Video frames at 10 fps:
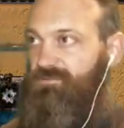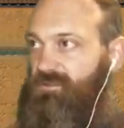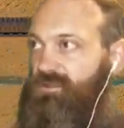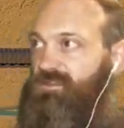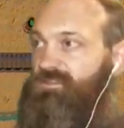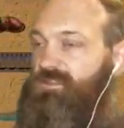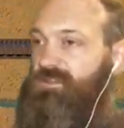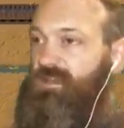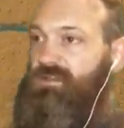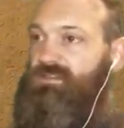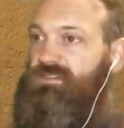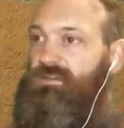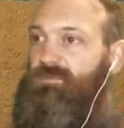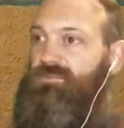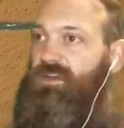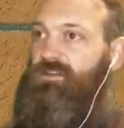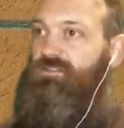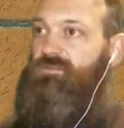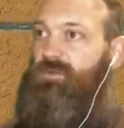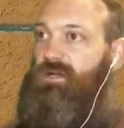it certainly has some
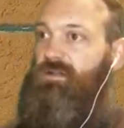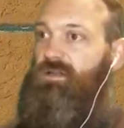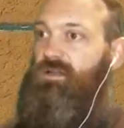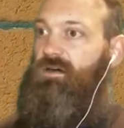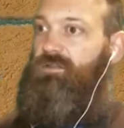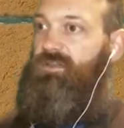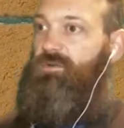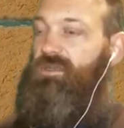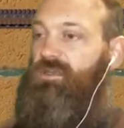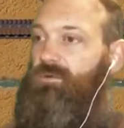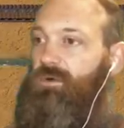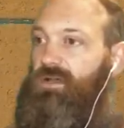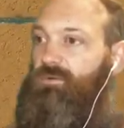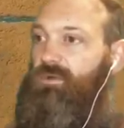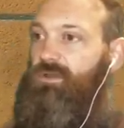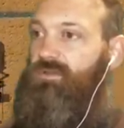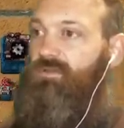advantages, but I think we can get away with